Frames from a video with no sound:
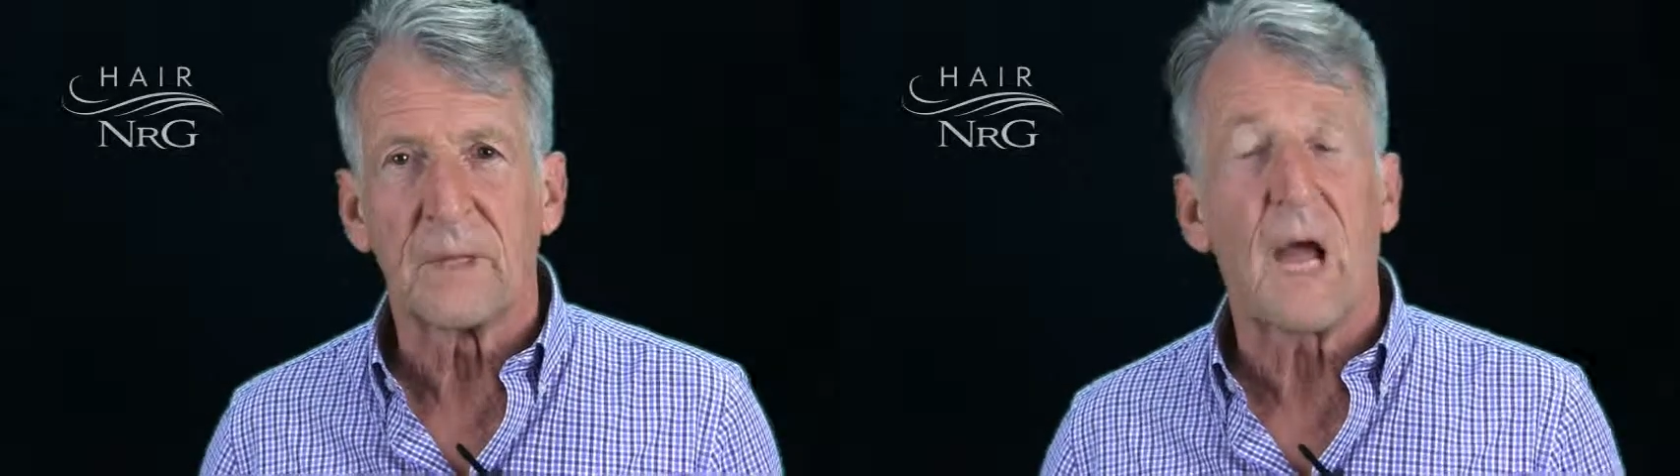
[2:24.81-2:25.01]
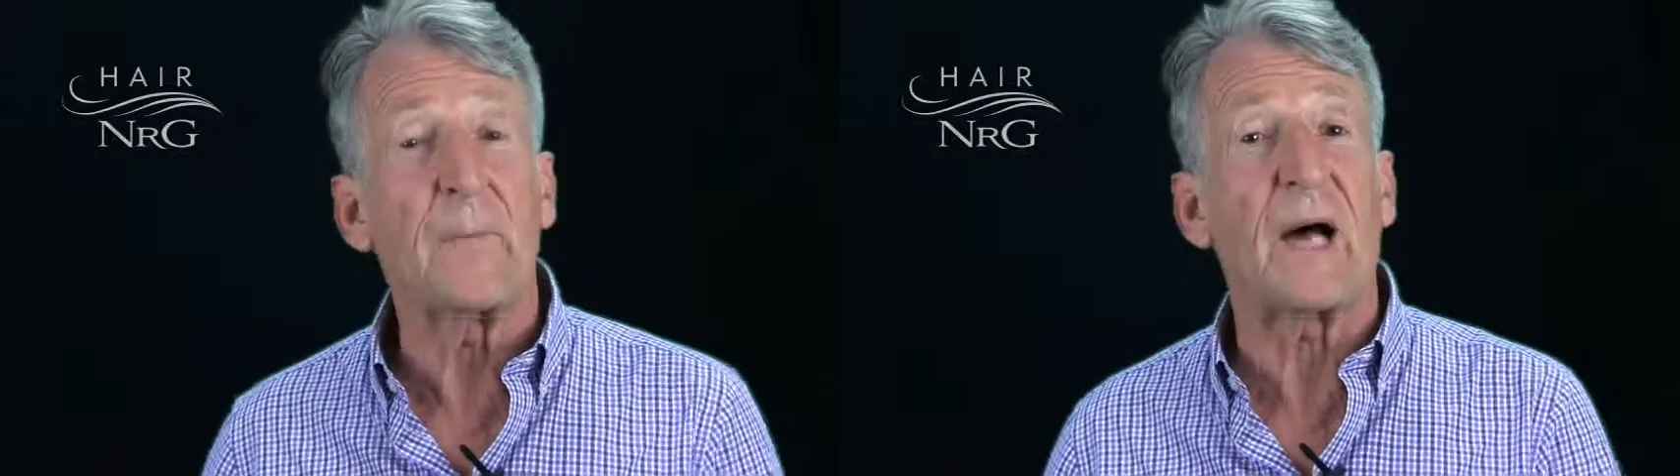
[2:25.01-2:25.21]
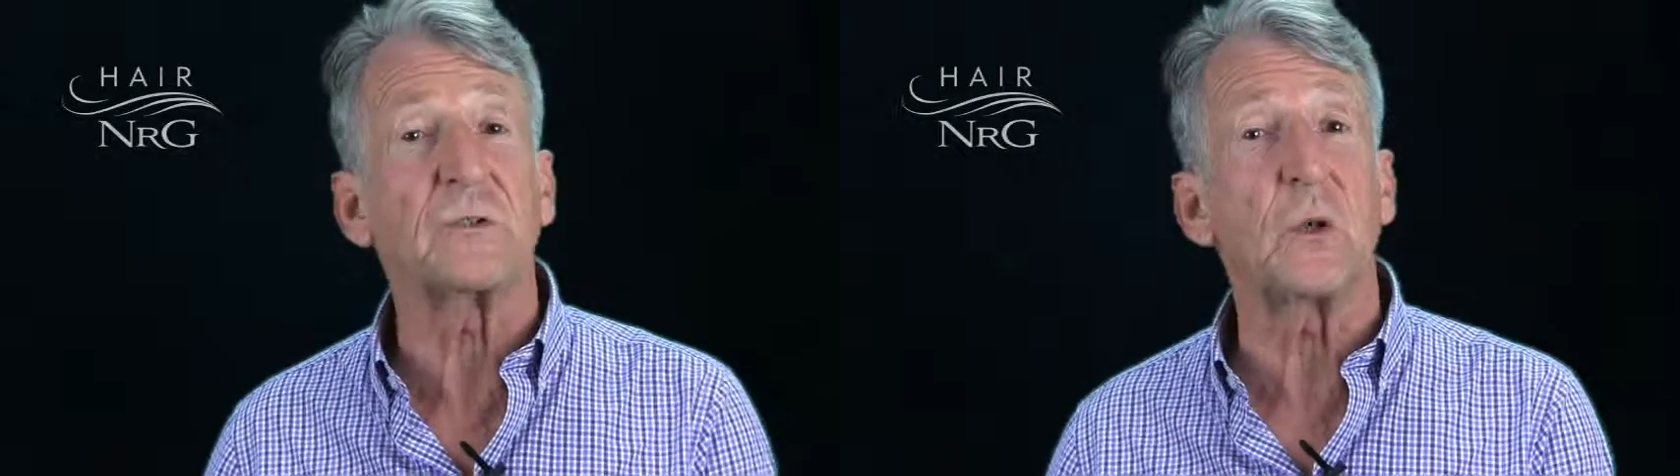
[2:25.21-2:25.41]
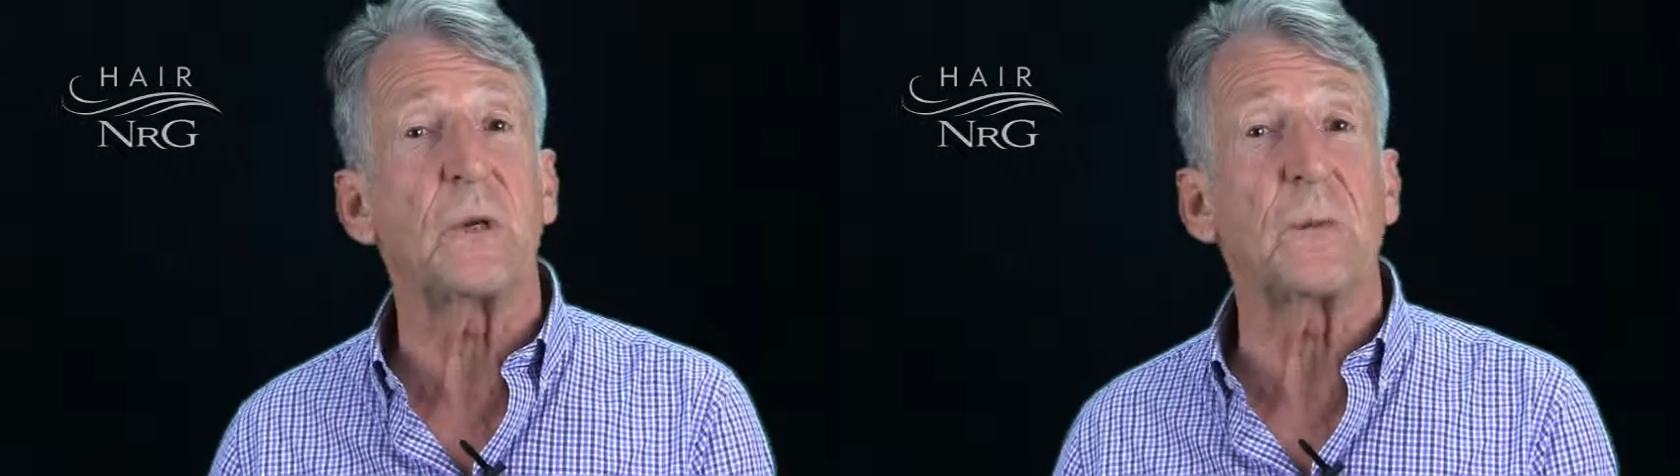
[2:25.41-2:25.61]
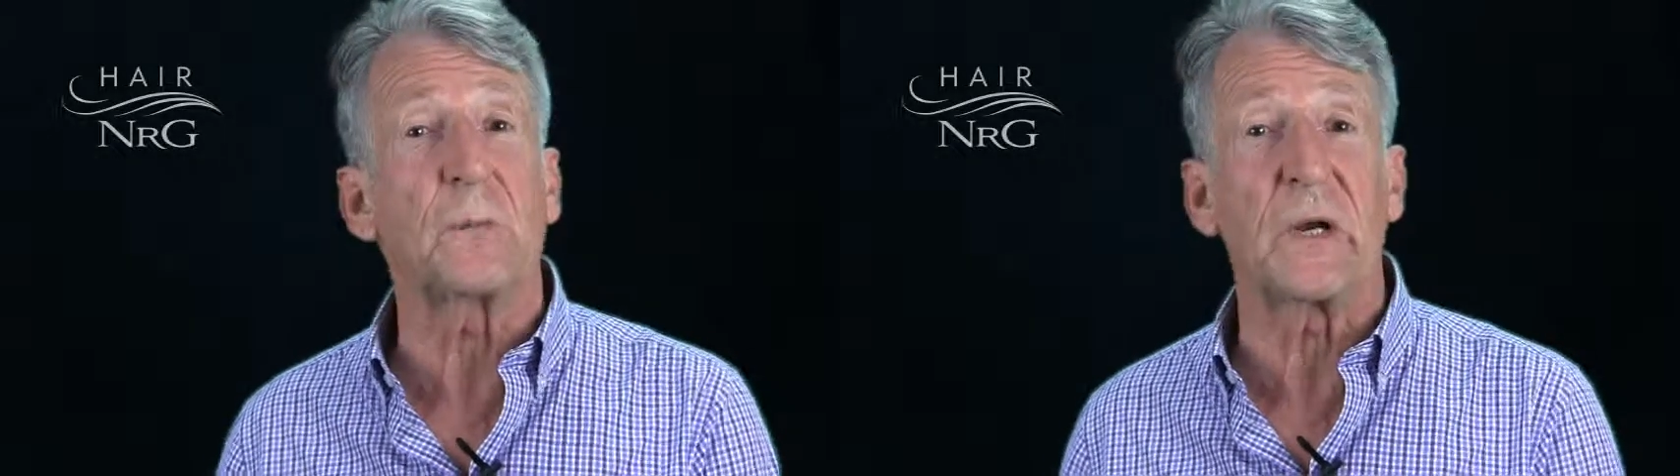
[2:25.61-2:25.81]
about
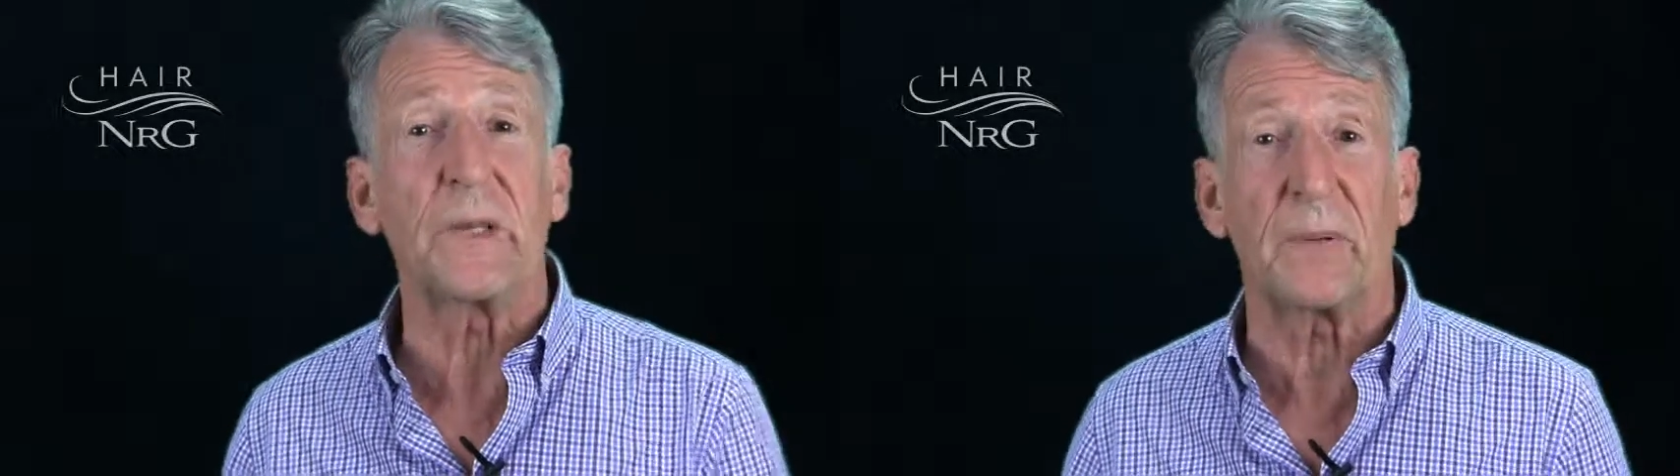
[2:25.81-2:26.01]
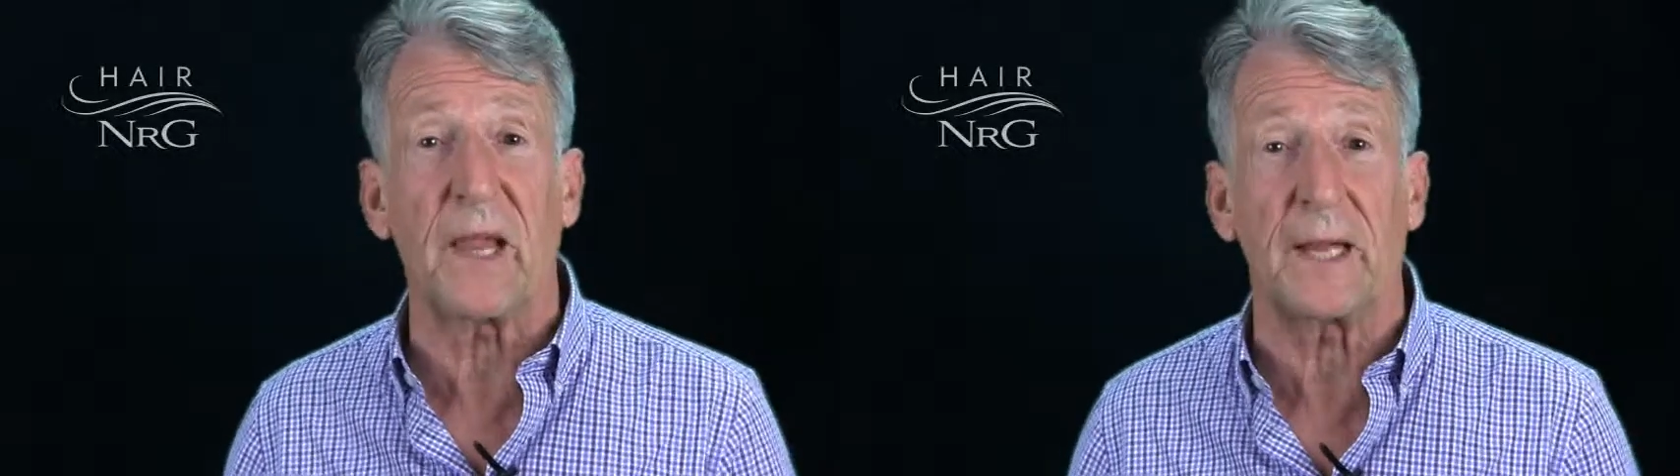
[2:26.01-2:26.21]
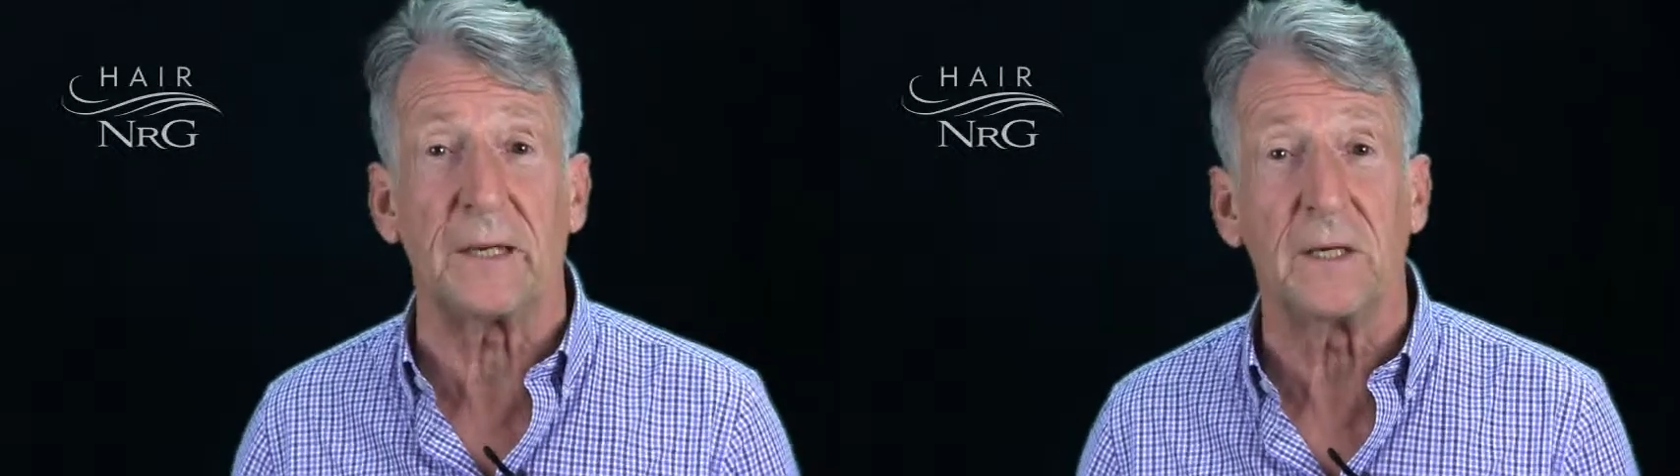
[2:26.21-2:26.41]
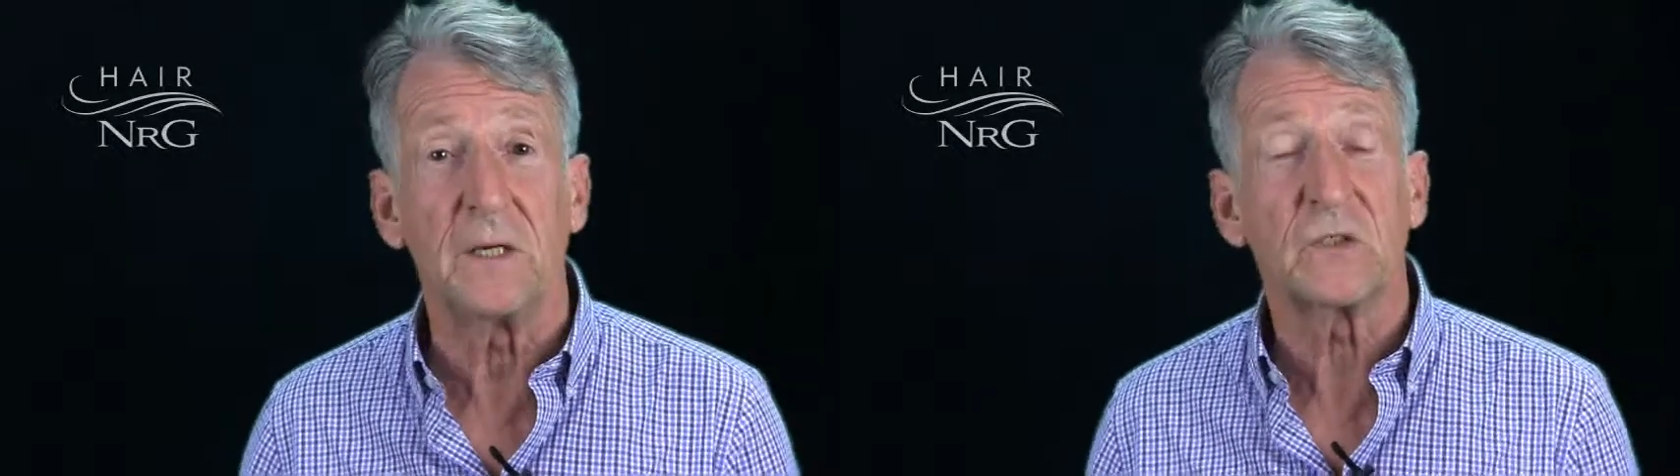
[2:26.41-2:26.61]
doing a pre-plan.